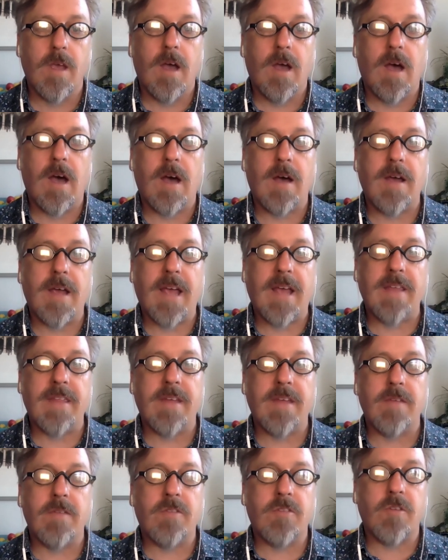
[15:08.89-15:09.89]
and
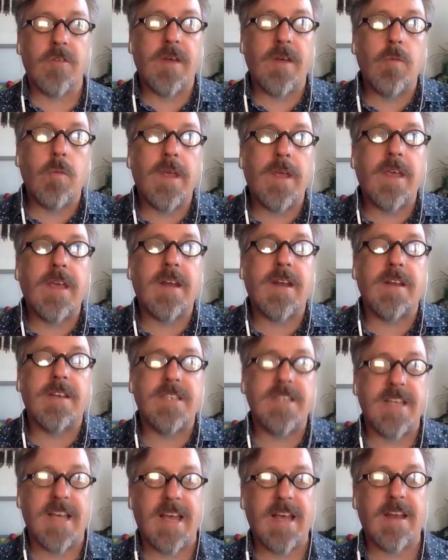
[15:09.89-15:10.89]
that so that we can
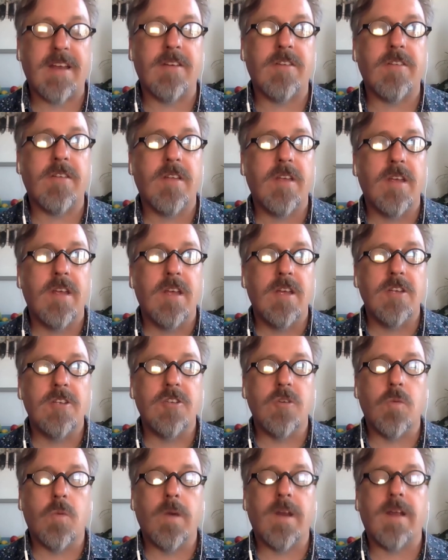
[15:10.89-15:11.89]
attend to
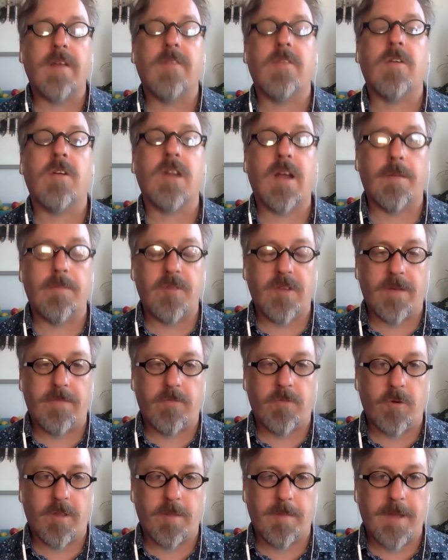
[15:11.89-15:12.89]
whatever comes up
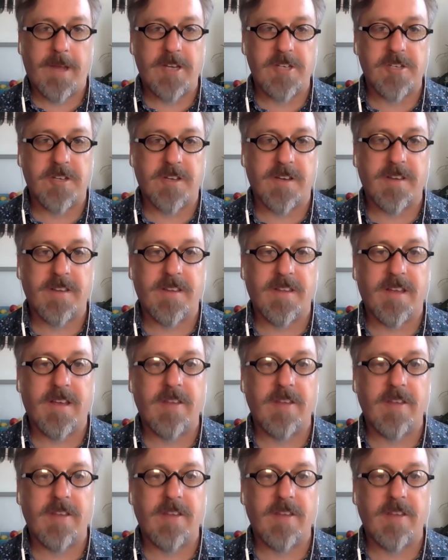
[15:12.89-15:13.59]
for the patient,